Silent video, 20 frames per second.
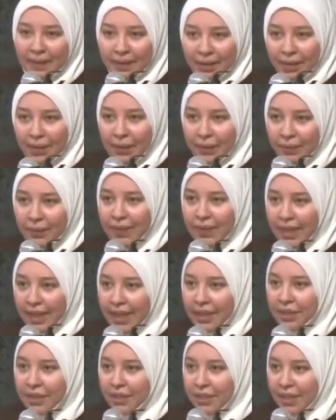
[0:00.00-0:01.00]
No, he
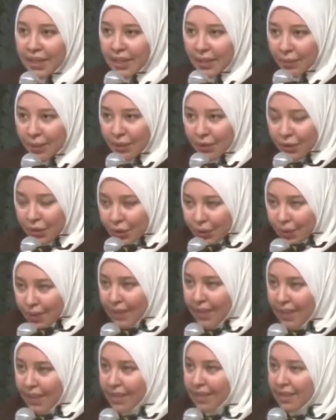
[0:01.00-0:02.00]
actually was
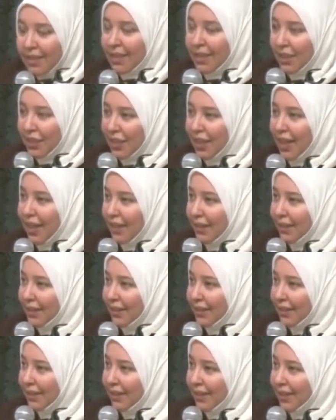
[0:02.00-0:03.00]
tuned into the child
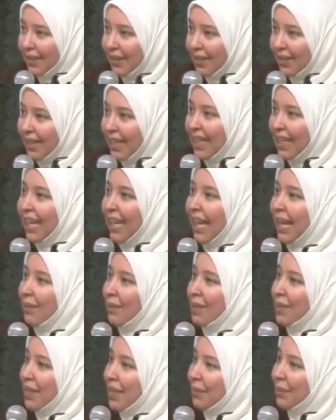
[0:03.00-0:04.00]
and
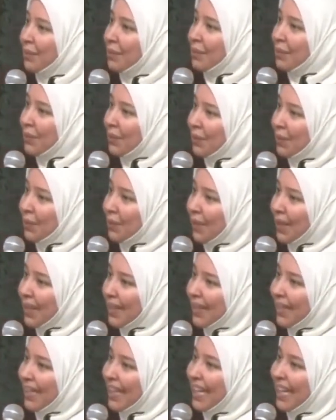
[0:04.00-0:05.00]
was able to what?
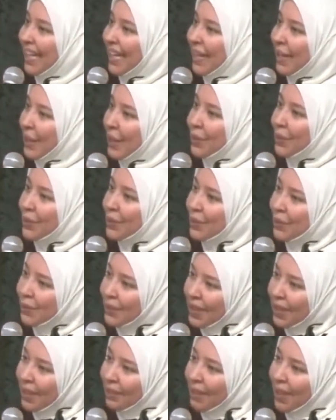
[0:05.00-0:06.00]
Go to
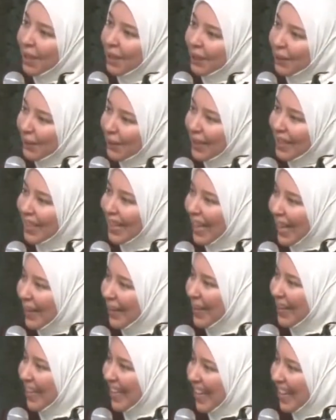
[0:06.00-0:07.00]
him and look at
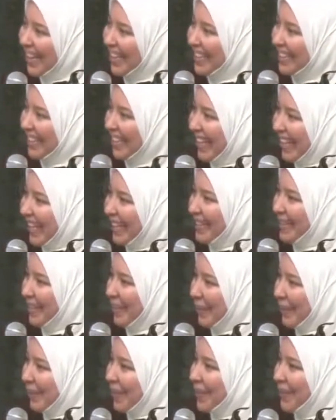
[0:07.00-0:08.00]
how he actually asked
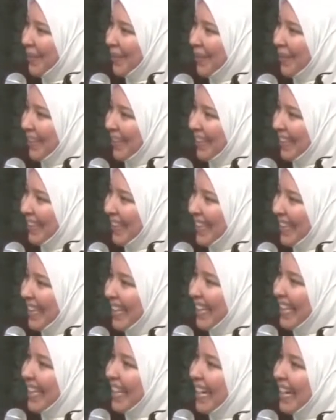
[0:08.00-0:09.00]
the question.
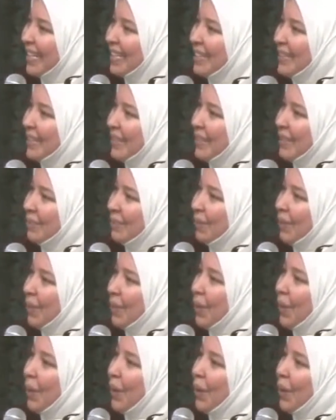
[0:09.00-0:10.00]
He asked him,
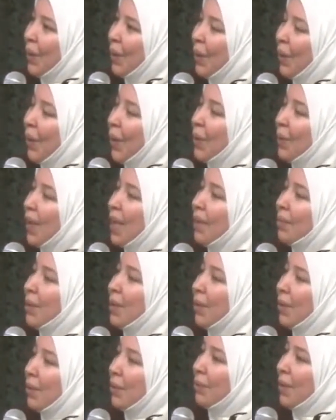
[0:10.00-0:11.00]
Oh Abu
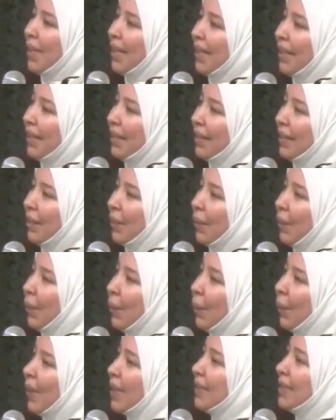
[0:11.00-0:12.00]
Umayr,
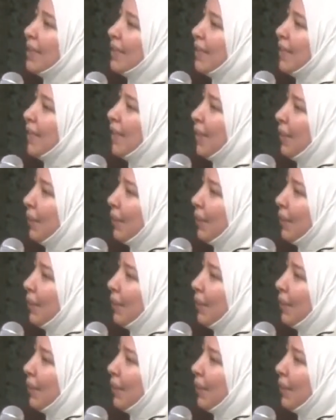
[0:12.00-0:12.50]
what did the